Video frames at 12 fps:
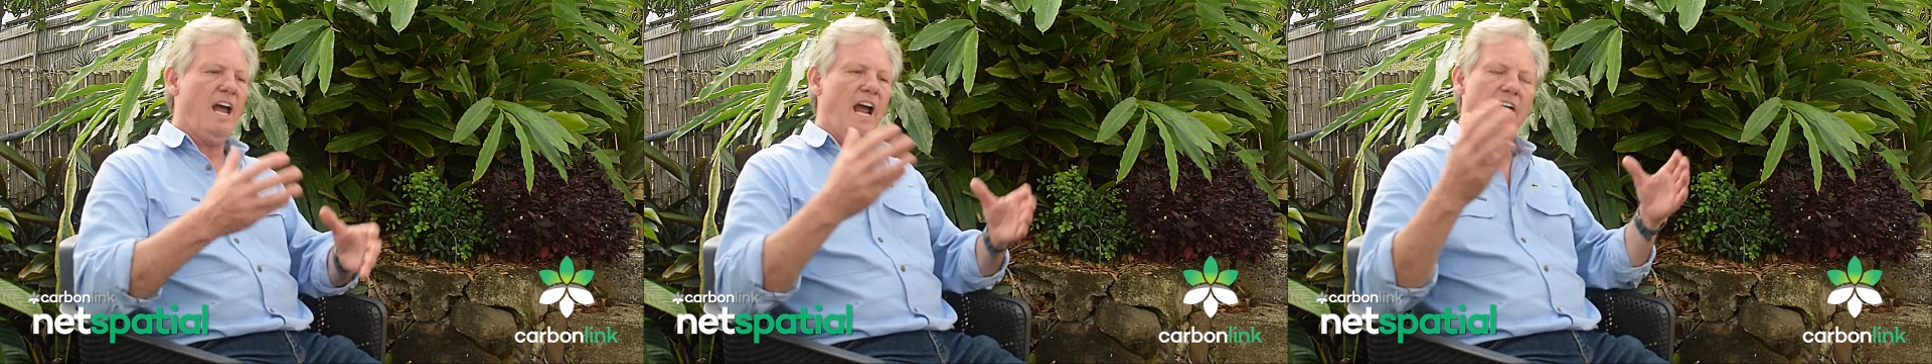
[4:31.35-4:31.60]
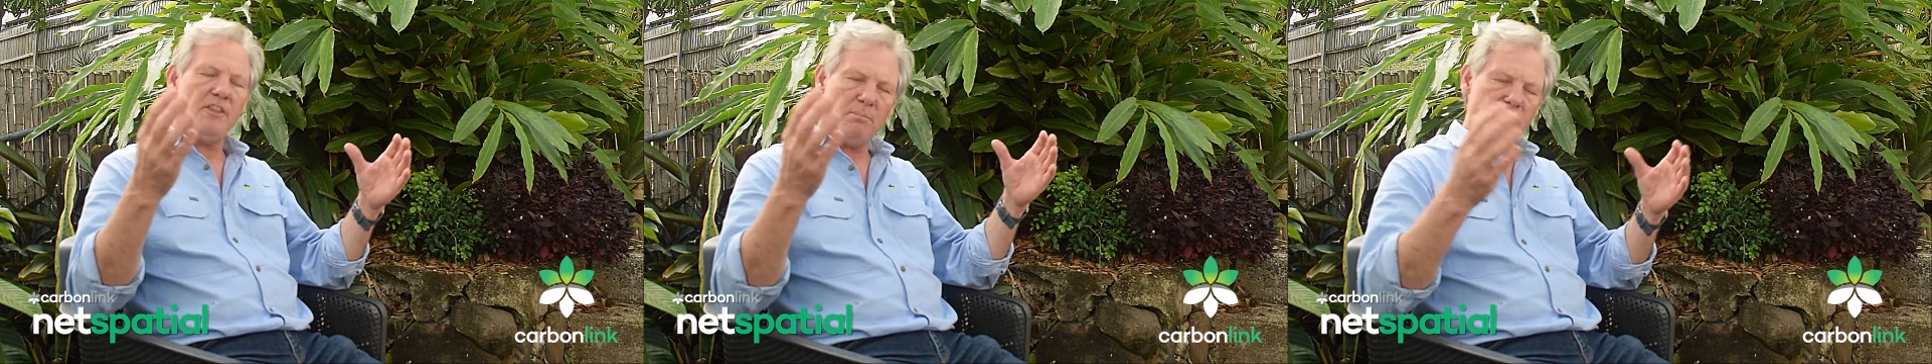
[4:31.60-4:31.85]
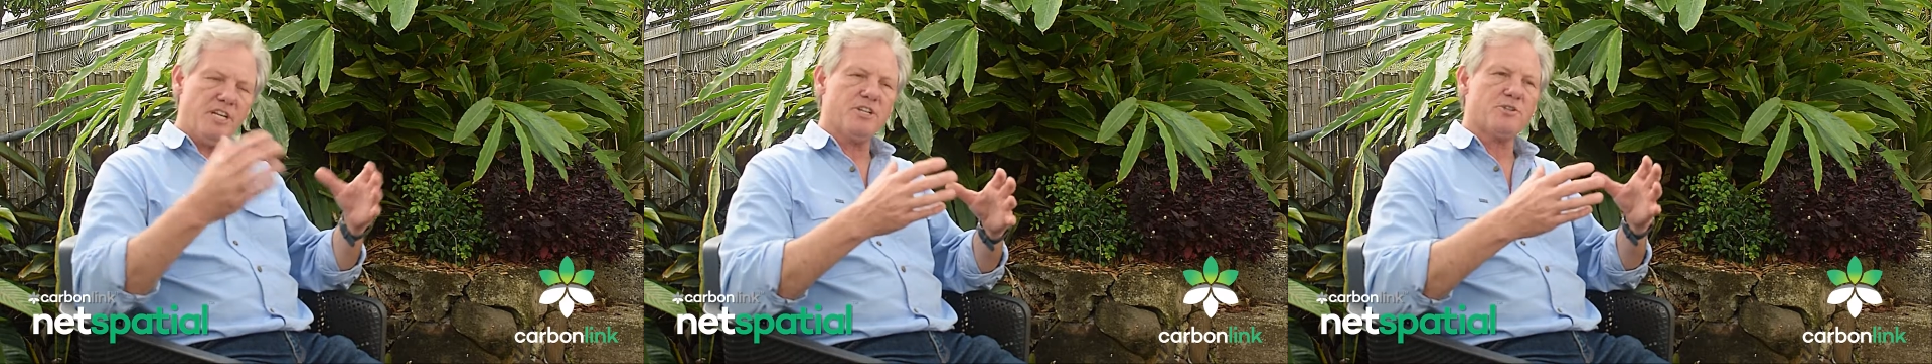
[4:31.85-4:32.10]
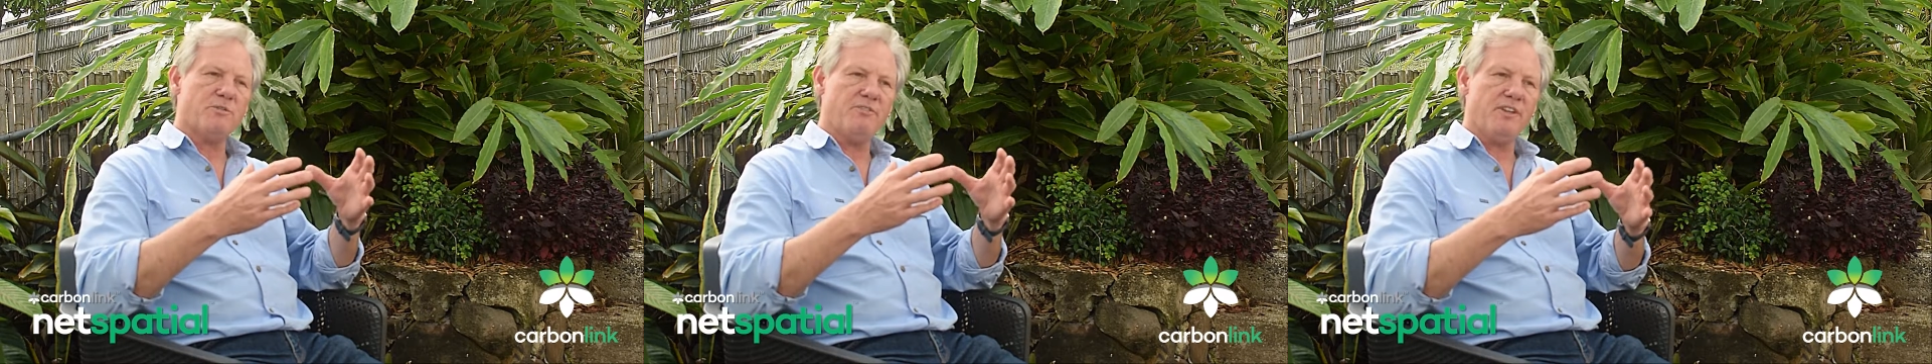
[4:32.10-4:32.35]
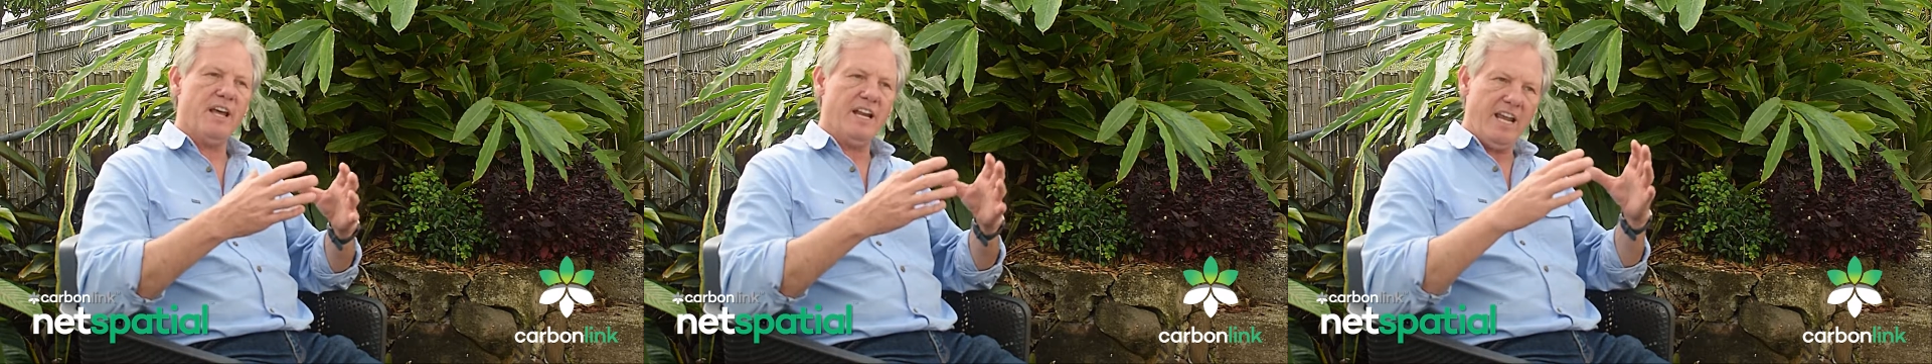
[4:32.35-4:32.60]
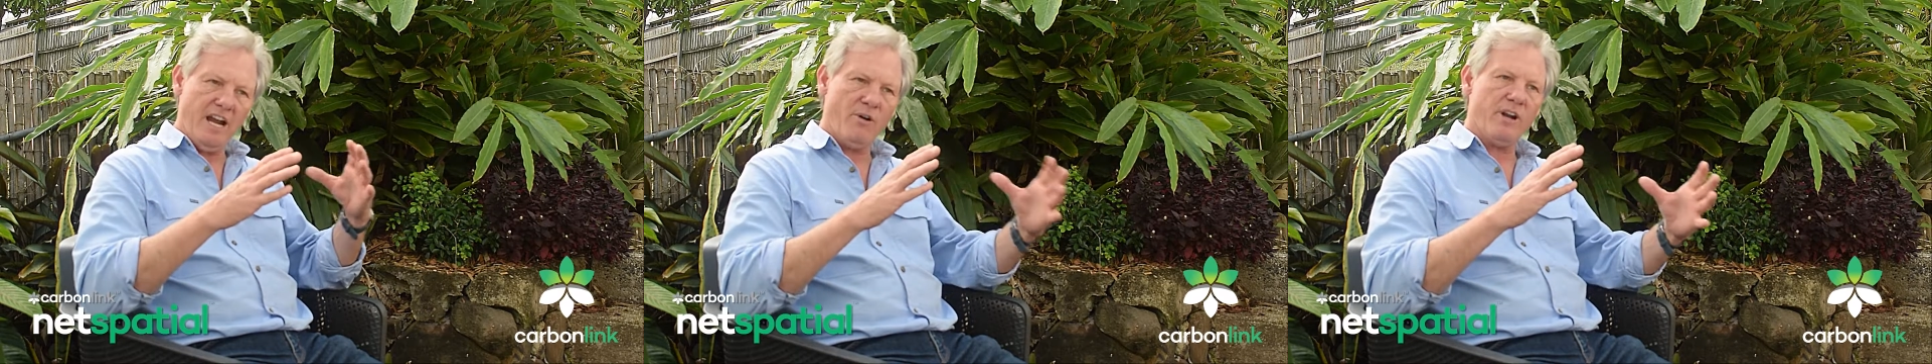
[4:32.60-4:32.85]
and the potential for that
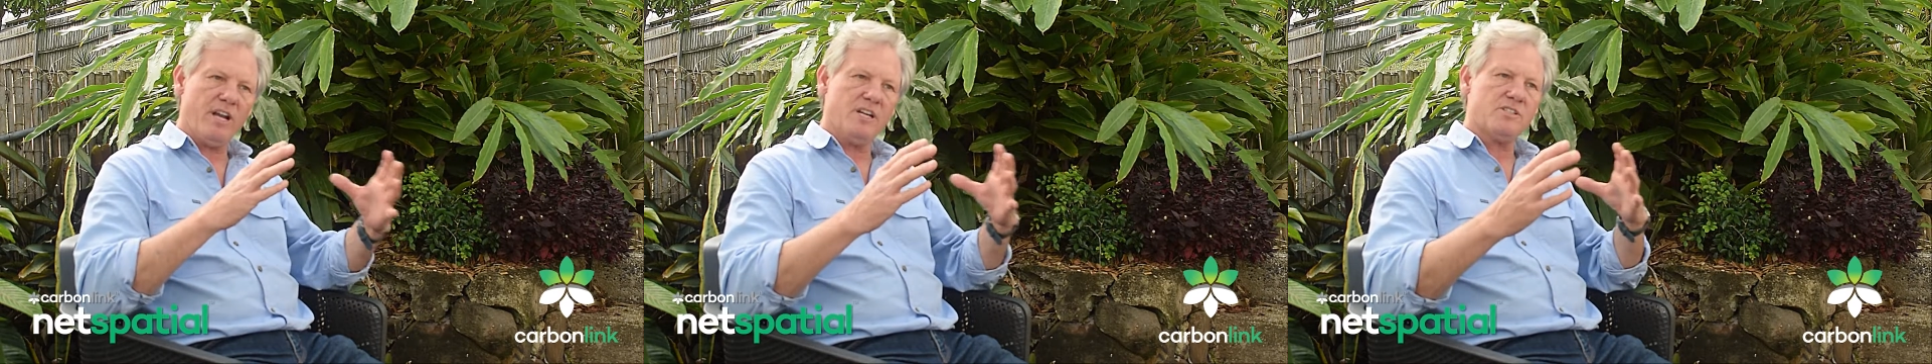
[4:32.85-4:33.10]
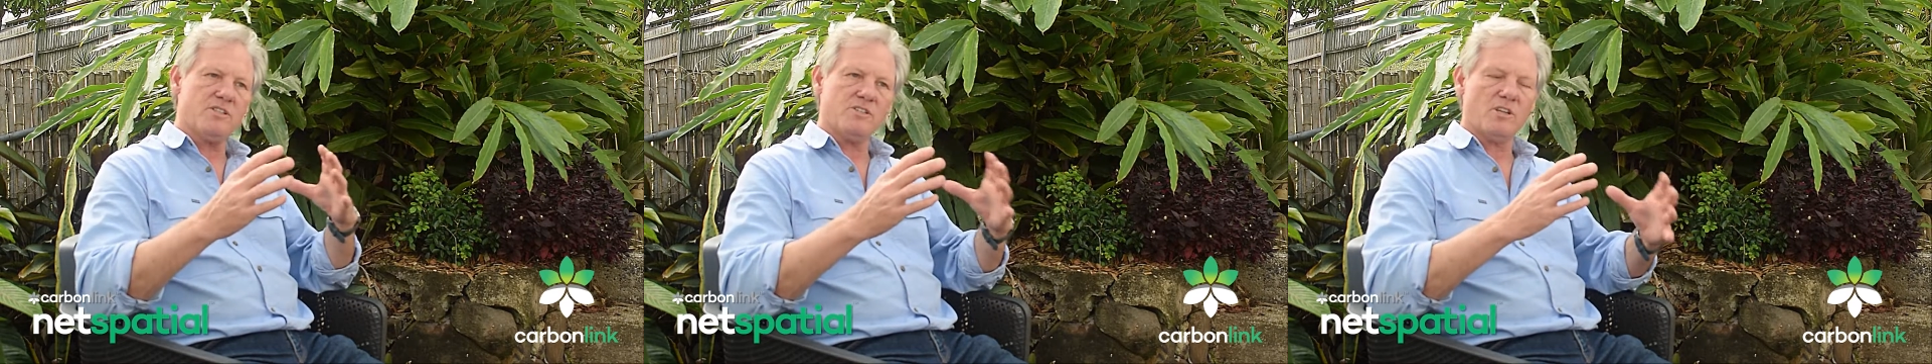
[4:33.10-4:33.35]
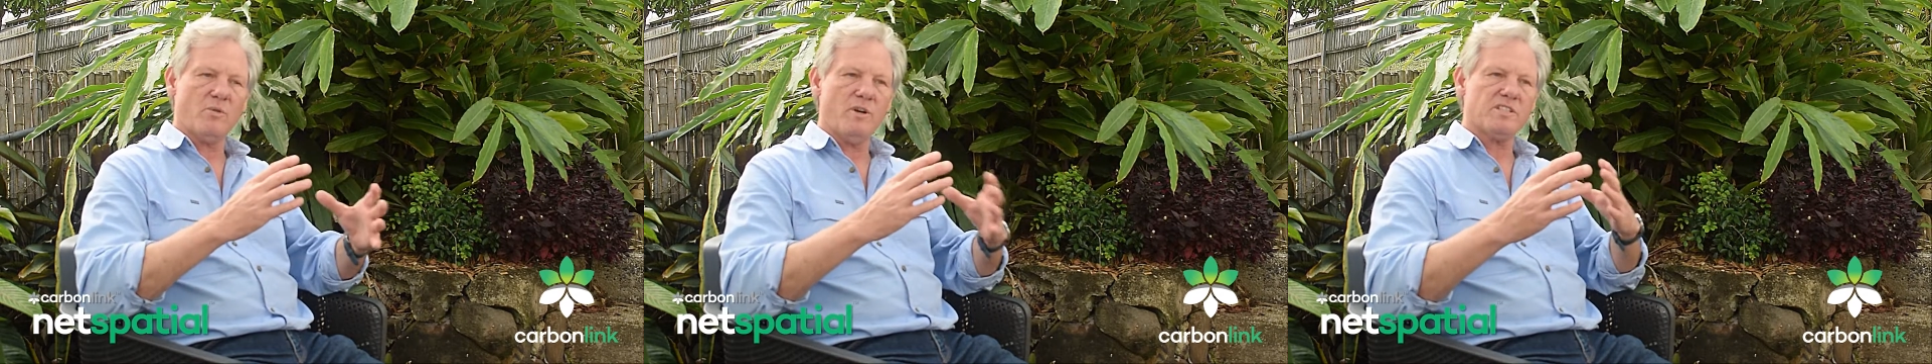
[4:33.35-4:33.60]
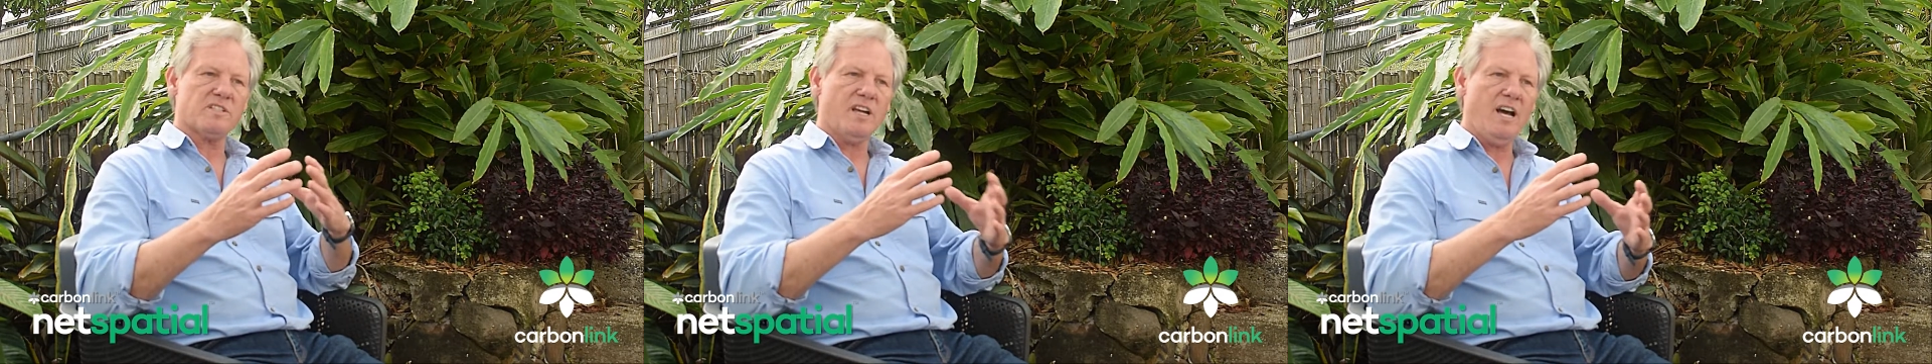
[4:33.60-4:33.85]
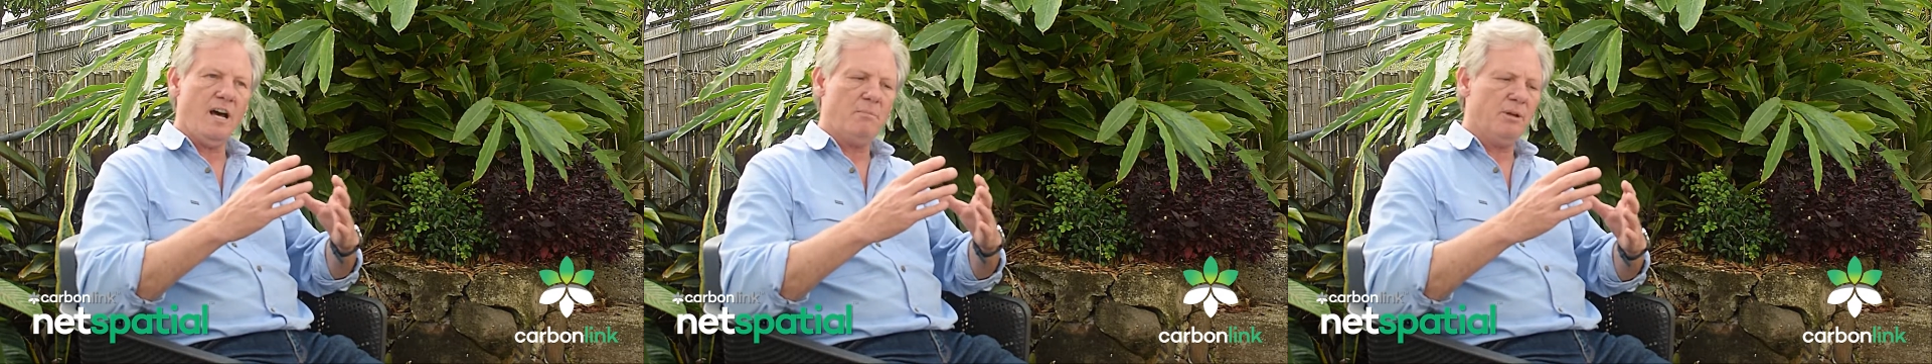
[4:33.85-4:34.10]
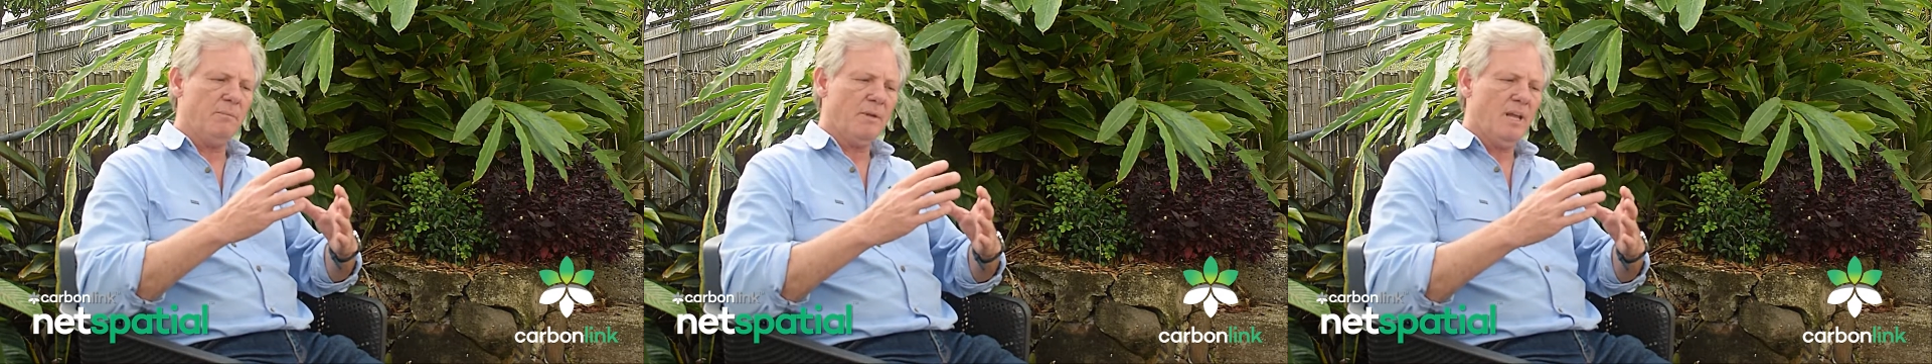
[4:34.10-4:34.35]
area to sequester carbon.